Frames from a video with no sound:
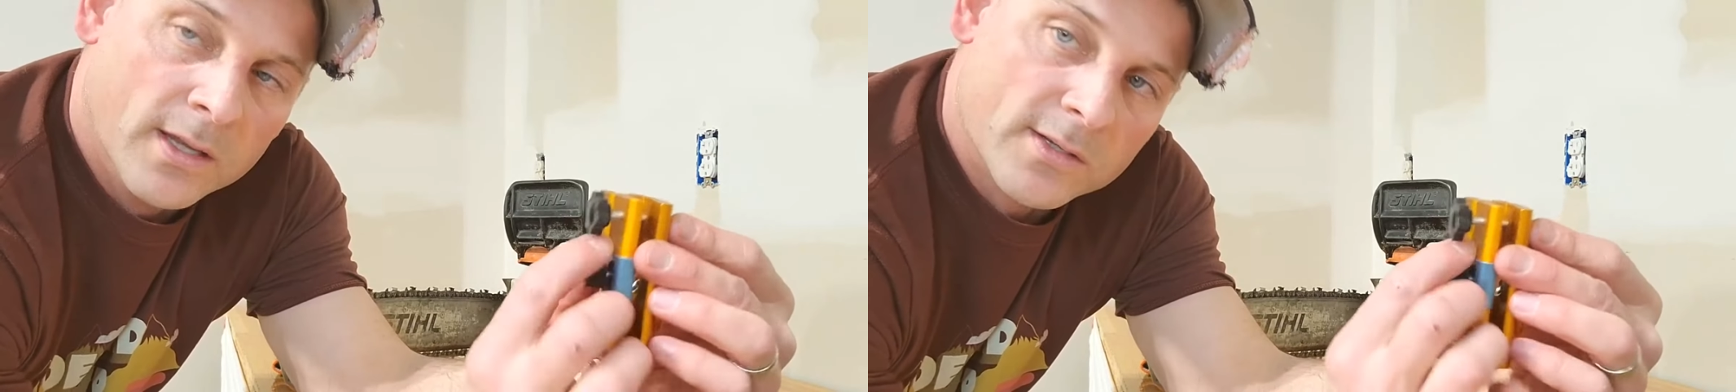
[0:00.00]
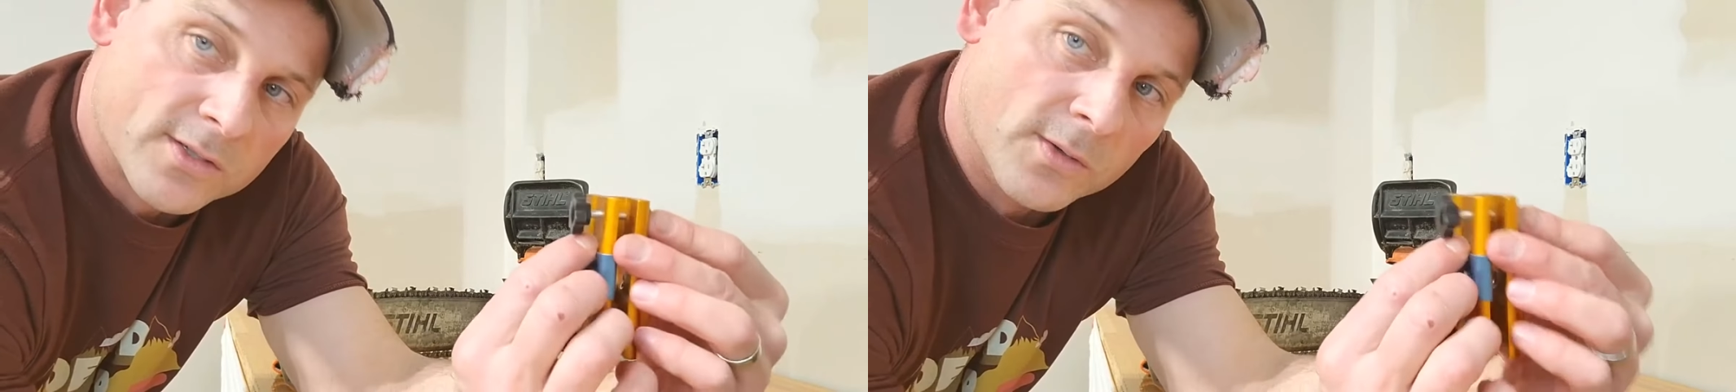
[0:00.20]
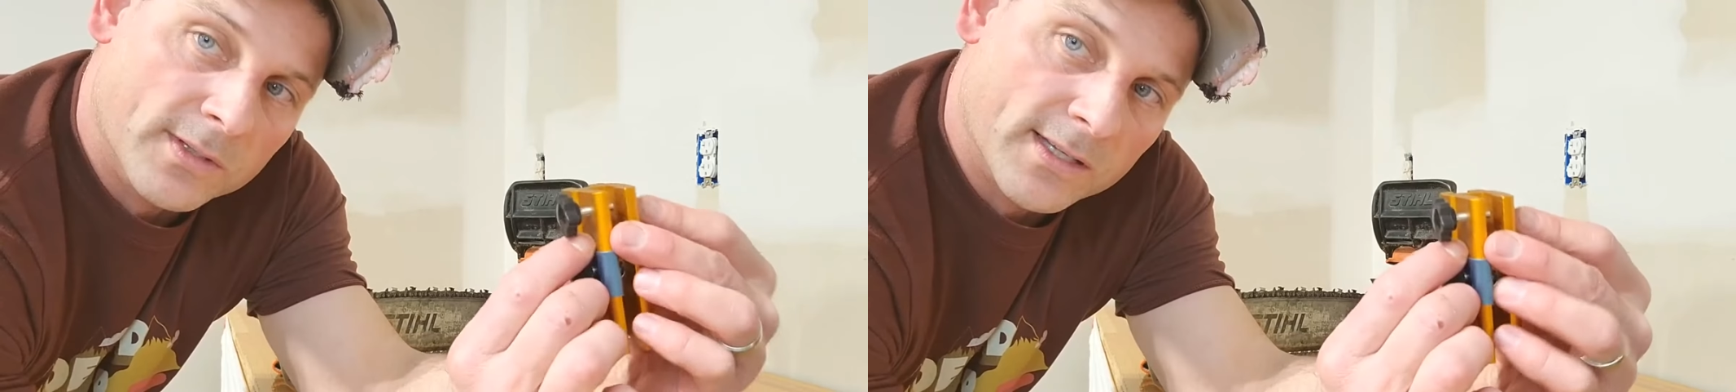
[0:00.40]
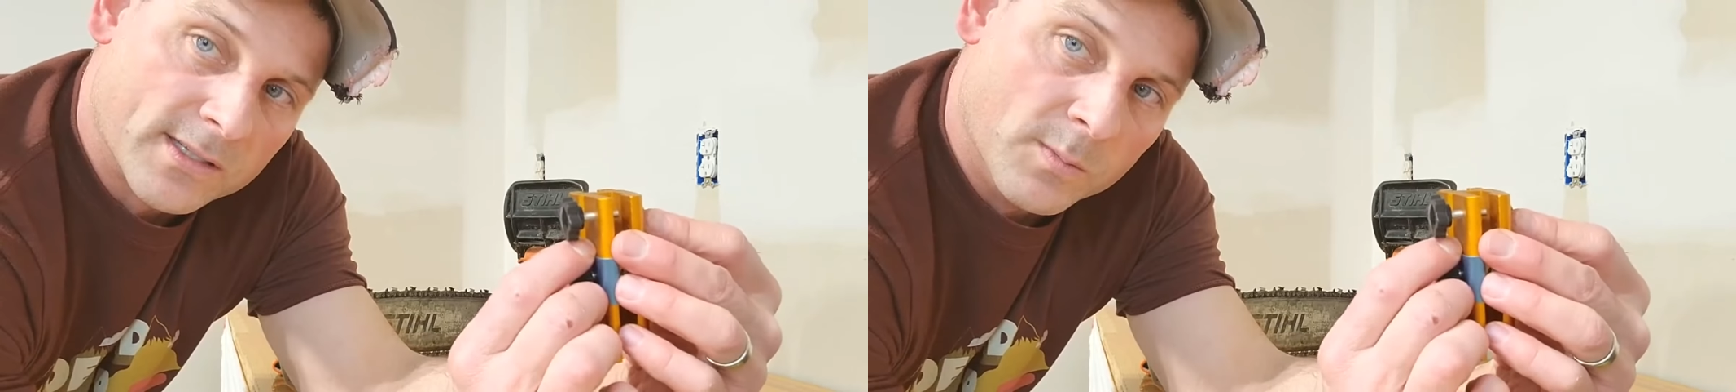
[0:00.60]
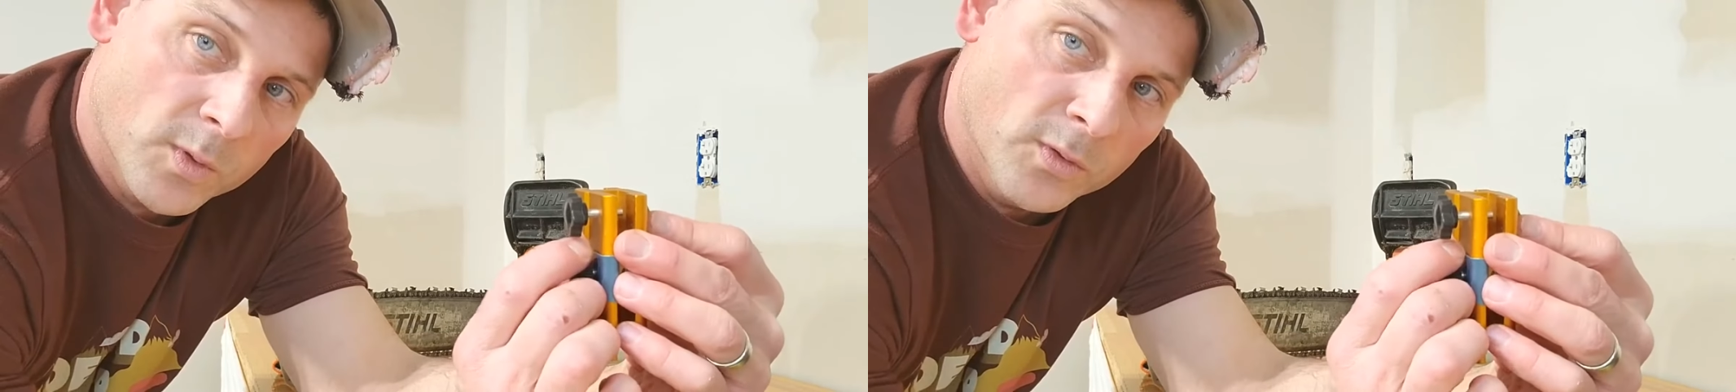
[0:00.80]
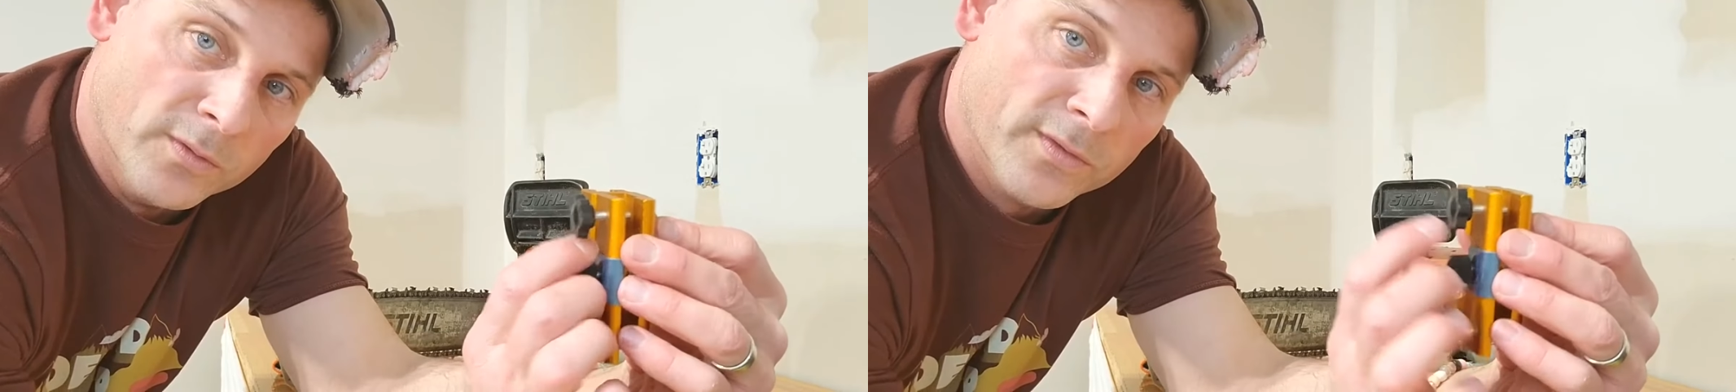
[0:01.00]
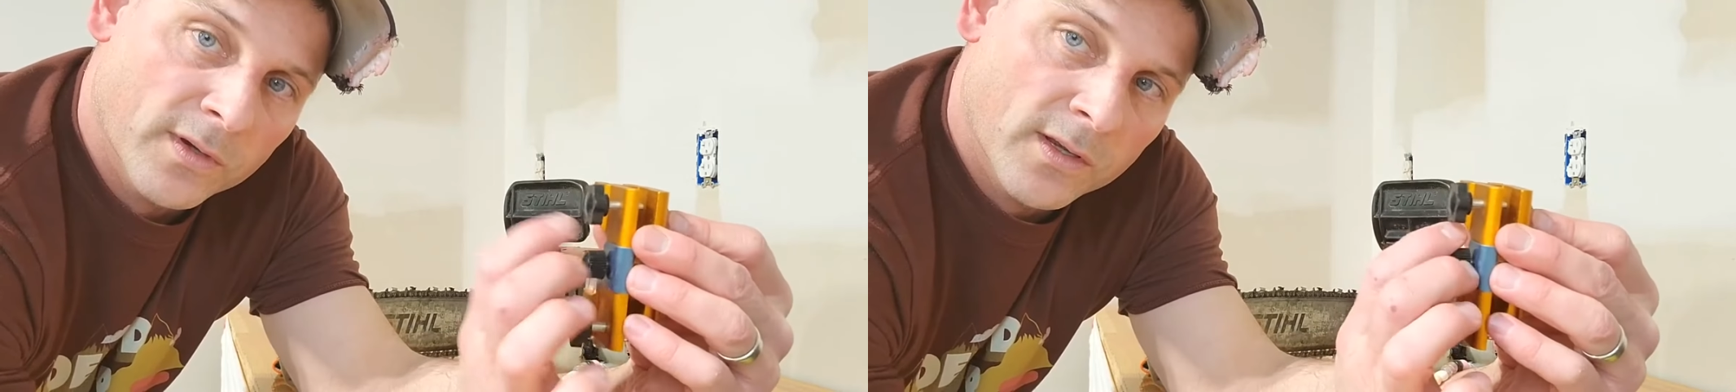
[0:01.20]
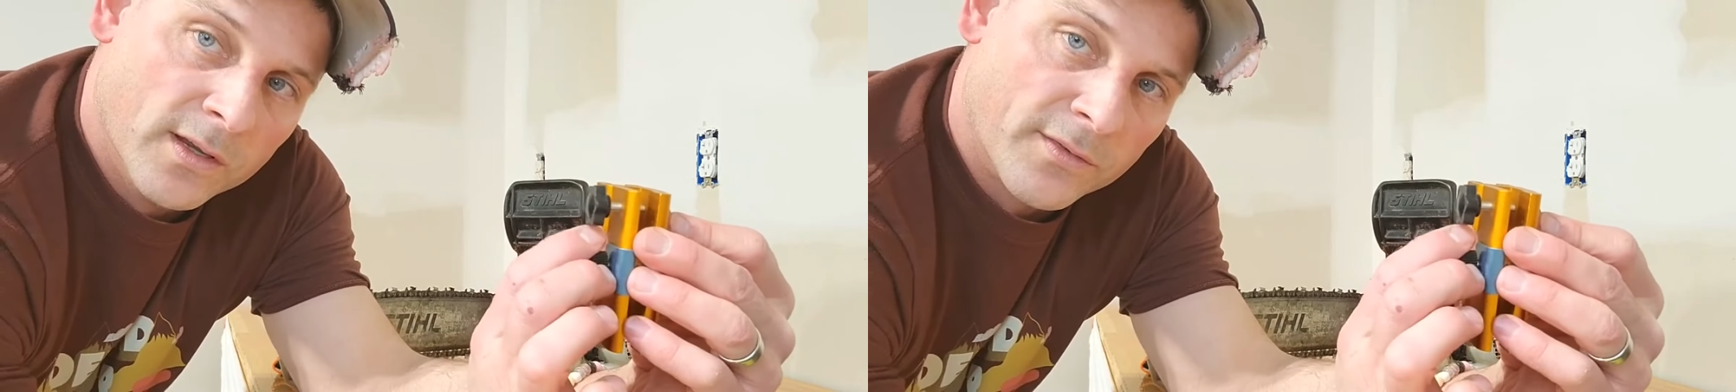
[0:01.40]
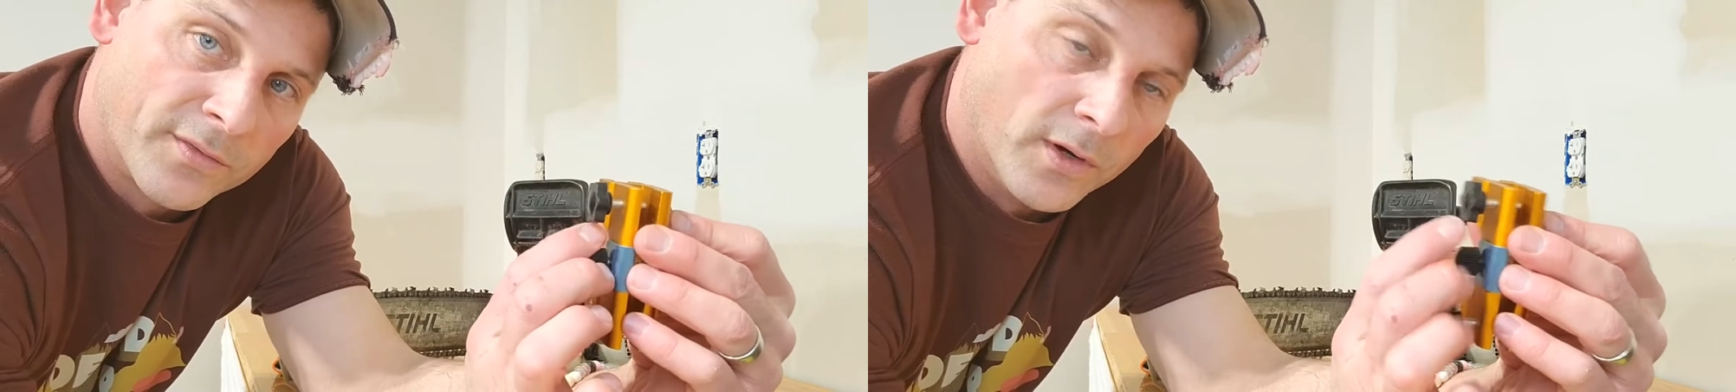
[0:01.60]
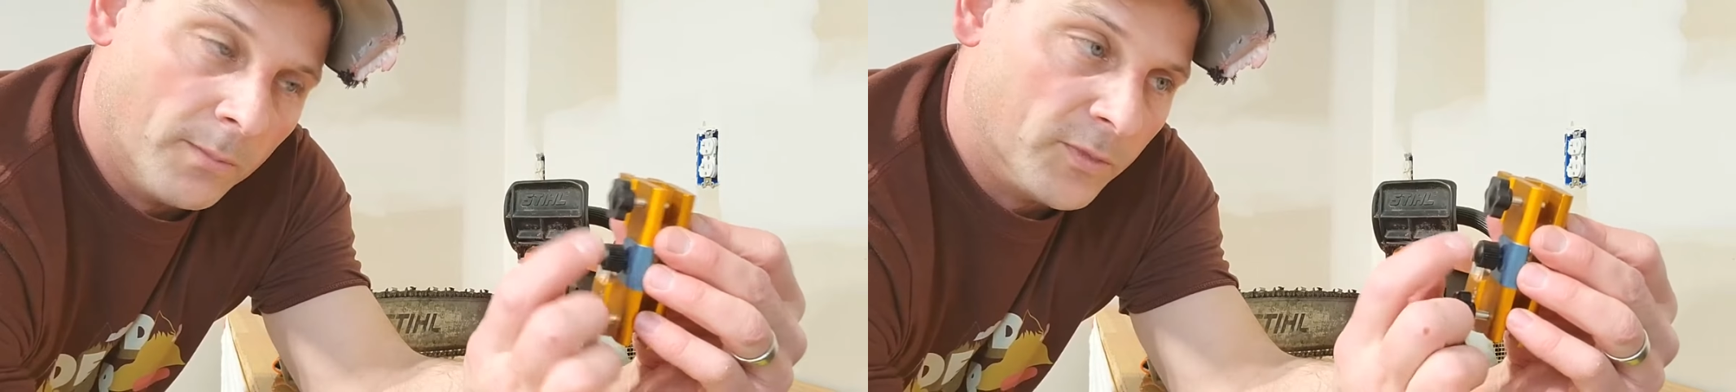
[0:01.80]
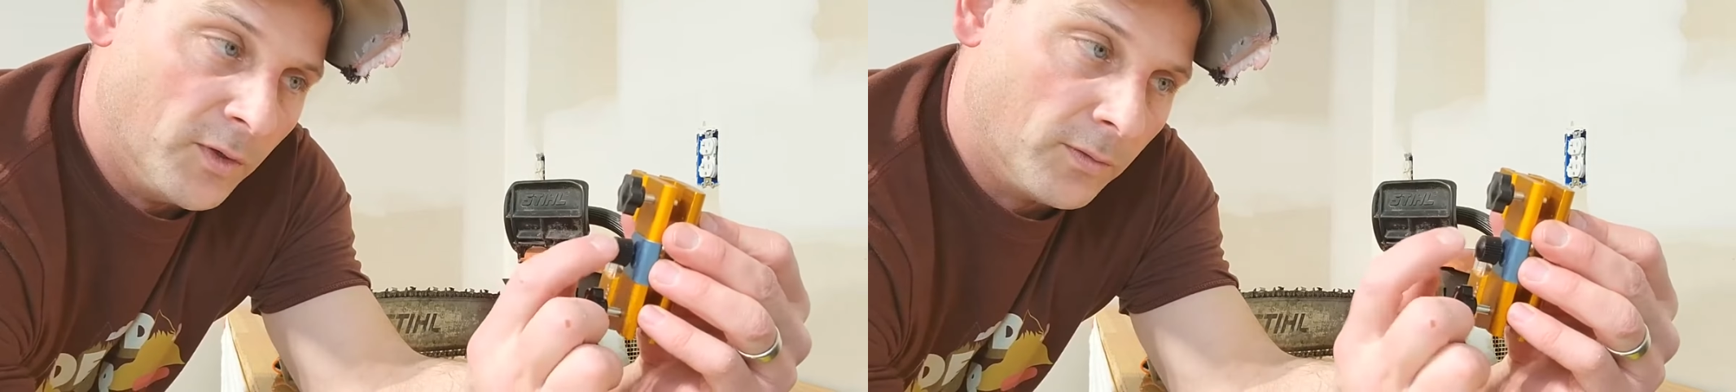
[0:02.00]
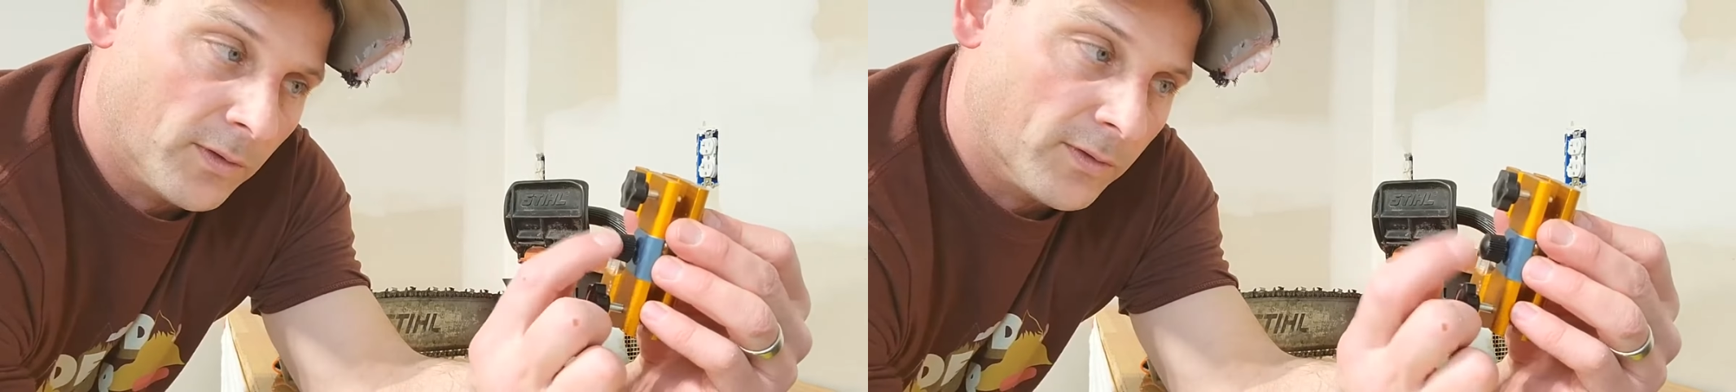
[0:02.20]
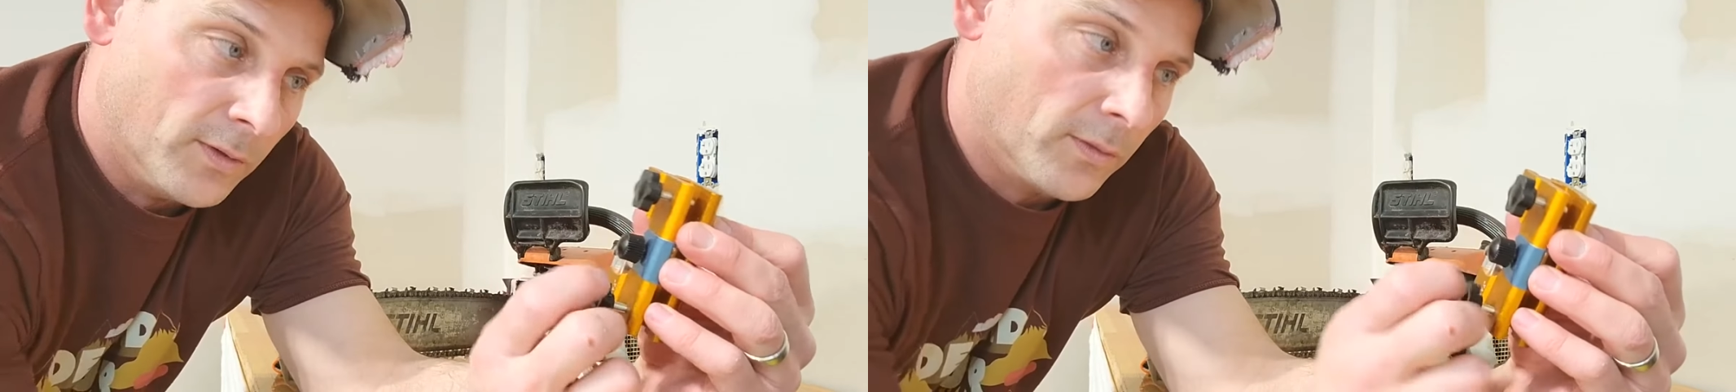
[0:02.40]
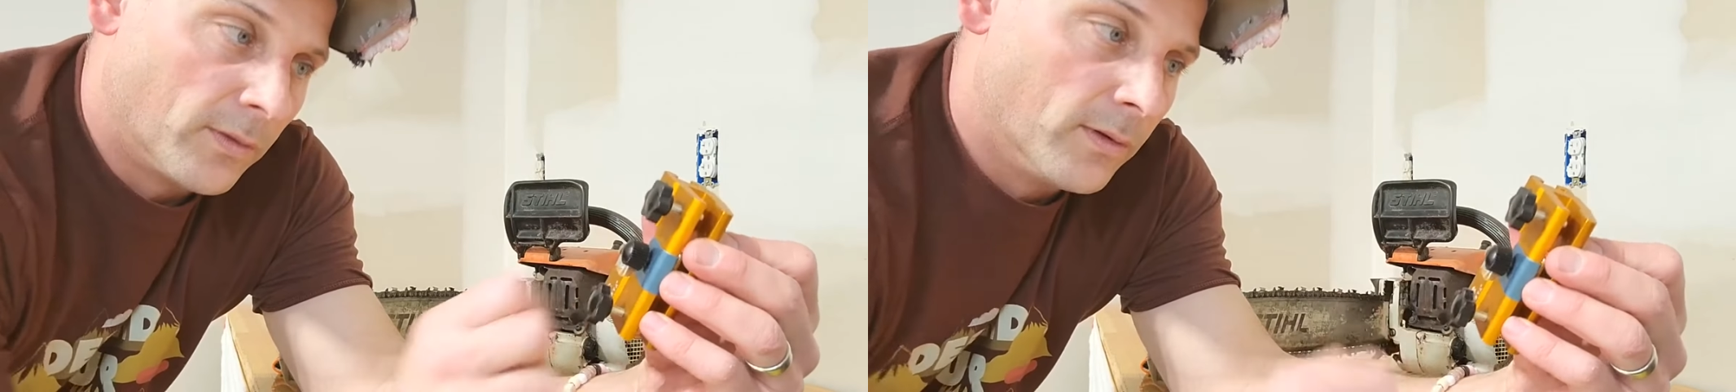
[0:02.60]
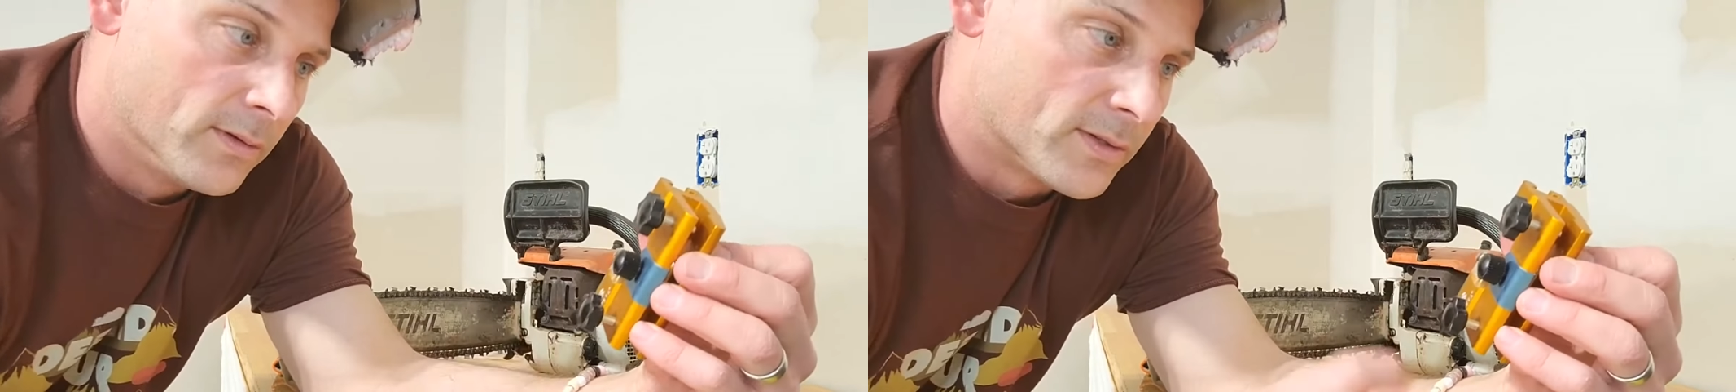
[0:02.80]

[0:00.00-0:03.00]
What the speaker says: so it doesn't move from tooth to tooth.